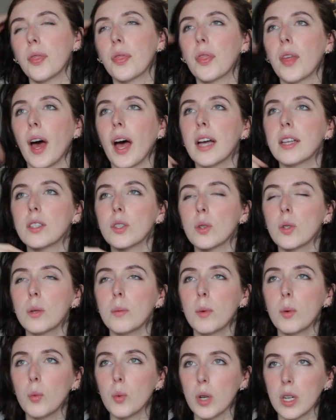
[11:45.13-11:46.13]
that's only
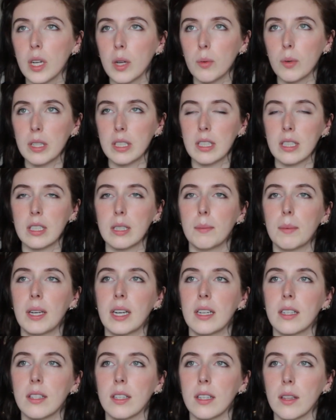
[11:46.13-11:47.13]
been working recently
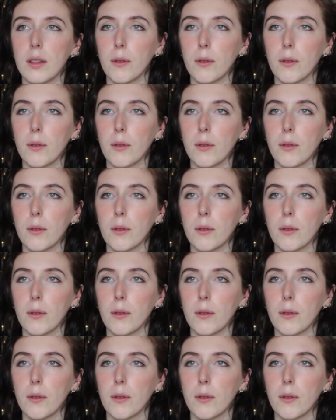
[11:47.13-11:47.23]
because